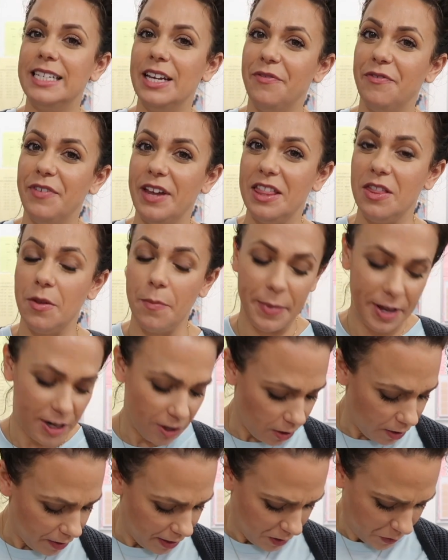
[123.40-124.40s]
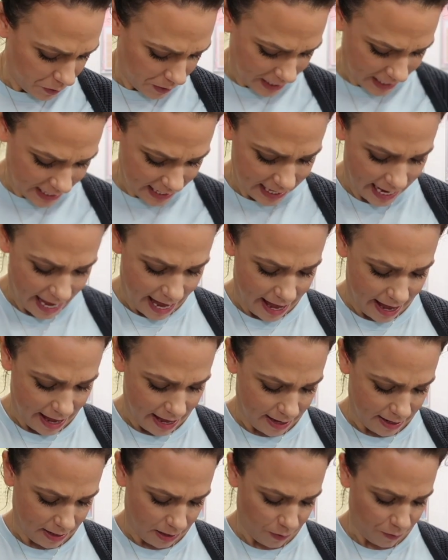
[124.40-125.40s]
Tiff in the Middle. This one
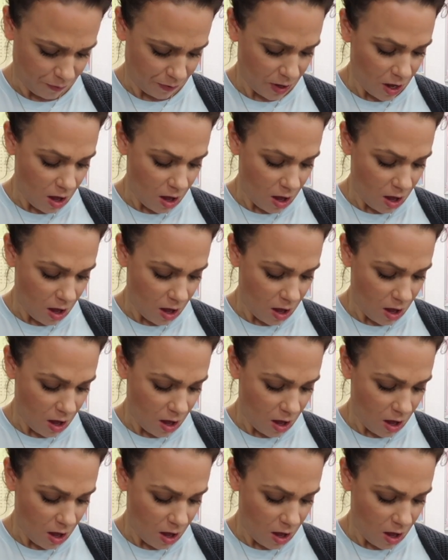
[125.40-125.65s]
says,